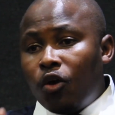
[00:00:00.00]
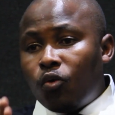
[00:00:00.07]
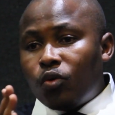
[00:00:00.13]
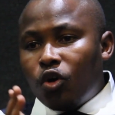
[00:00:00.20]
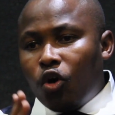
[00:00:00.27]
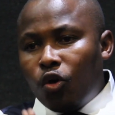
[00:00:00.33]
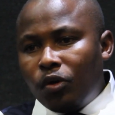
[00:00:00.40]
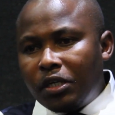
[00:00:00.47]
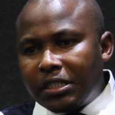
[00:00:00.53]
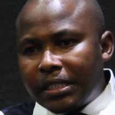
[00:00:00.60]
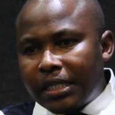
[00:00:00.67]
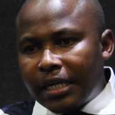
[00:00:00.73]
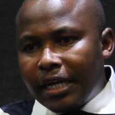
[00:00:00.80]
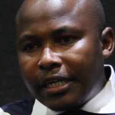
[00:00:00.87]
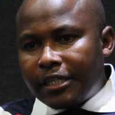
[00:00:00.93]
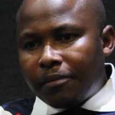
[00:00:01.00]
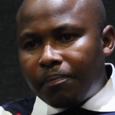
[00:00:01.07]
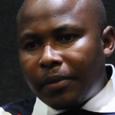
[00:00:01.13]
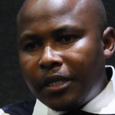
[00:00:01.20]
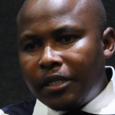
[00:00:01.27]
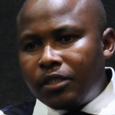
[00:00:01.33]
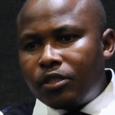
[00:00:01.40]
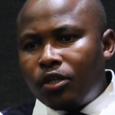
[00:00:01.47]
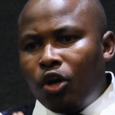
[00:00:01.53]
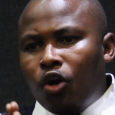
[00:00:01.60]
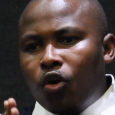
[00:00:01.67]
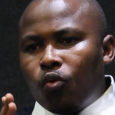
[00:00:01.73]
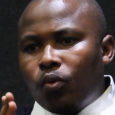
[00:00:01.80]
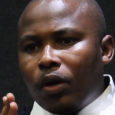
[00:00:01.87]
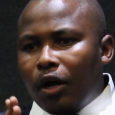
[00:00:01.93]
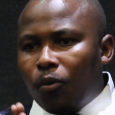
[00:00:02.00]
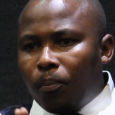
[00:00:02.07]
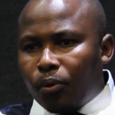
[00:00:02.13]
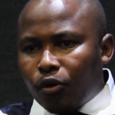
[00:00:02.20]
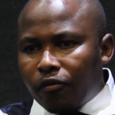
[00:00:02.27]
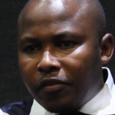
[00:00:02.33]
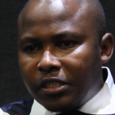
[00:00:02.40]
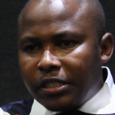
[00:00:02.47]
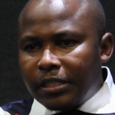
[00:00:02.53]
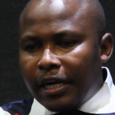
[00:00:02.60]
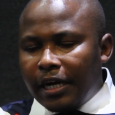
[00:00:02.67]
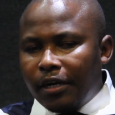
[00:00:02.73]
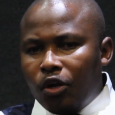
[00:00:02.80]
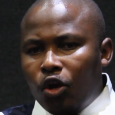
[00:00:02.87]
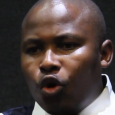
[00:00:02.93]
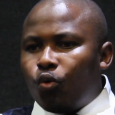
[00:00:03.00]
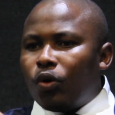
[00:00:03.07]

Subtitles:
We always trigger debates. We are professional.